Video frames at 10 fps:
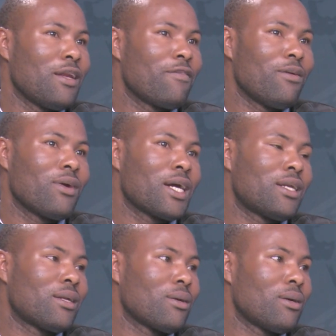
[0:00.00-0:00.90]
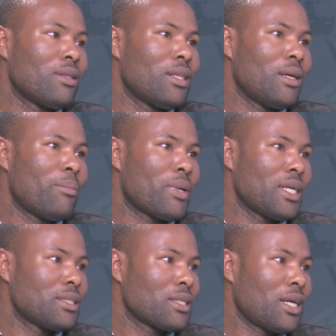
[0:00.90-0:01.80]
if you look at the
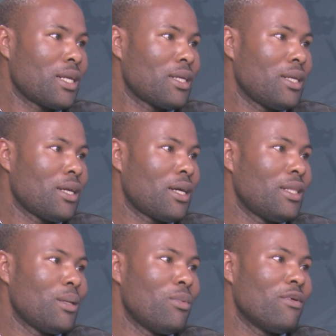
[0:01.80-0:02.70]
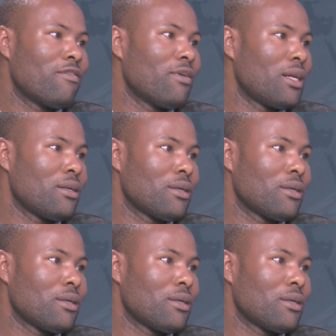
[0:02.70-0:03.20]
price currently and the book value...